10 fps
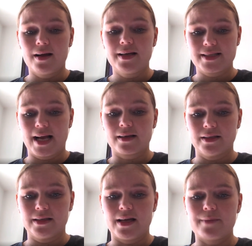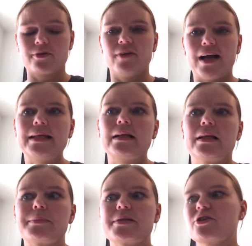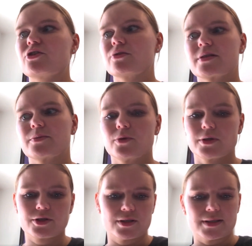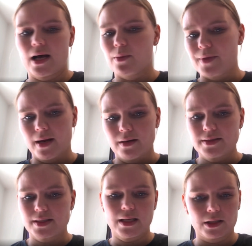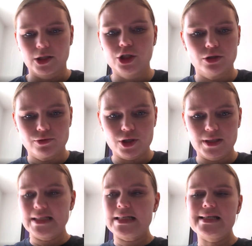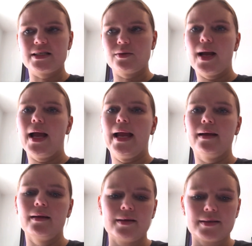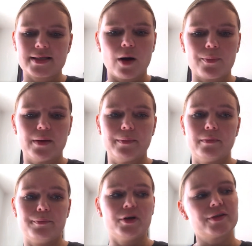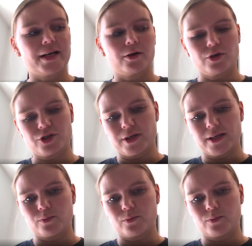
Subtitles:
exactly. And providing like positional supports just to help that is like huge and an easy way to help them build that core strength,